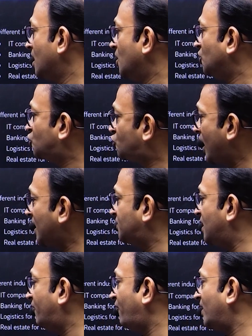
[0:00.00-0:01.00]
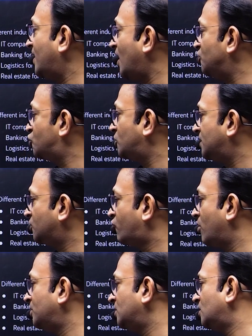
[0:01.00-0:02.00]
check their financial and
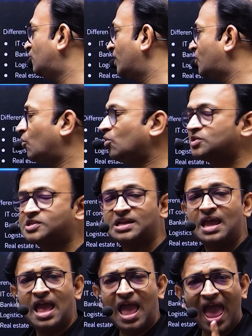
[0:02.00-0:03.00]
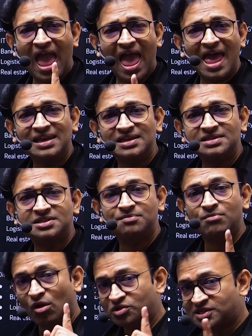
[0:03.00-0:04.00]
criminal records, and
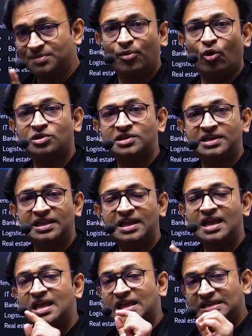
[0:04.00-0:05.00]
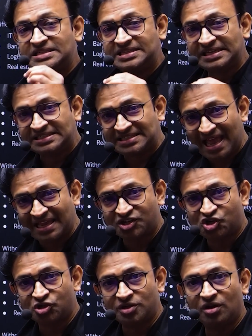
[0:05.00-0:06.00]
most importantly,
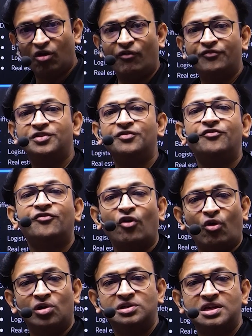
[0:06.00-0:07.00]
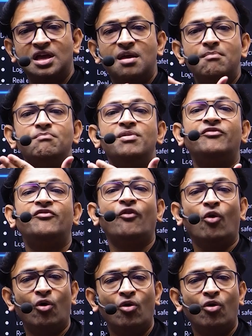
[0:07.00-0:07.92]
detection of the fraud before